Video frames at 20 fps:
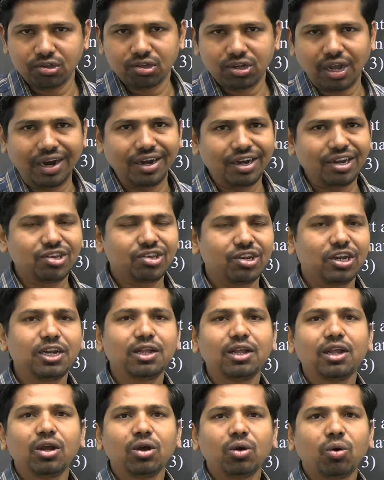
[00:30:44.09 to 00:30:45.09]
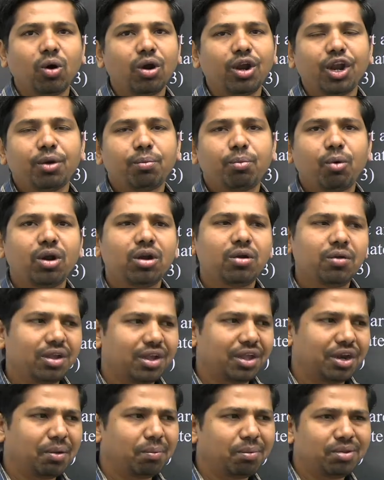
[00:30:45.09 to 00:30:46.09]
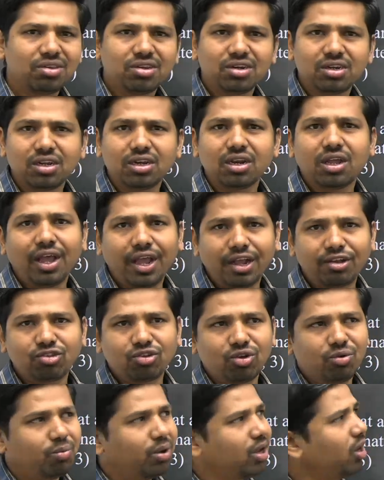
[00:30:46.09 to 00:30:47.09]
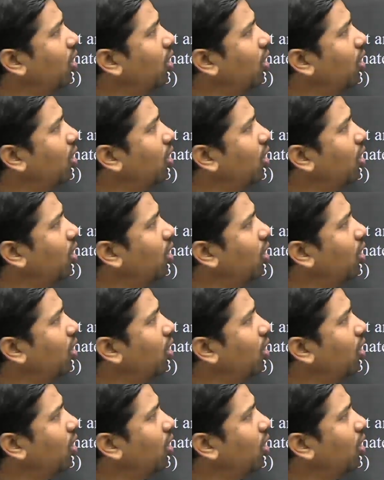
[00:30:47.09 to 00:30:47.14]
Cartesian coordinate point we can represent in x comma y,